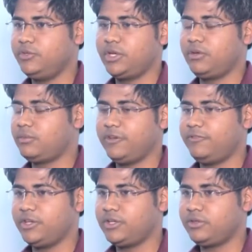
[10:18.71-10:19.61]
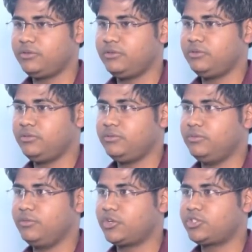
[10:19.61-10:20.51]
You cannot be afraid
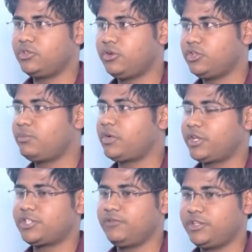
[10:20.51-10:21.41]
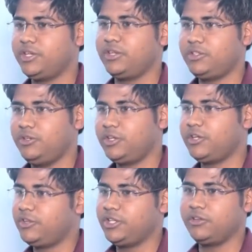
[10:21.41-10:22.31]
because you know you practiced everything. You did
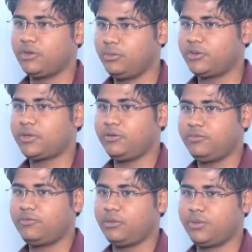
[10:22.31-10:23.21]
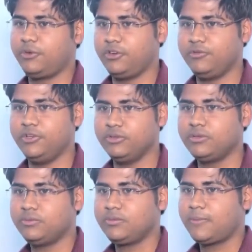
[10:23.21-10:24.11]
everything from your from your point of
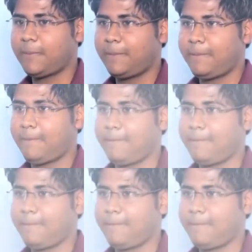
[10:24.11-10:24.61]
view.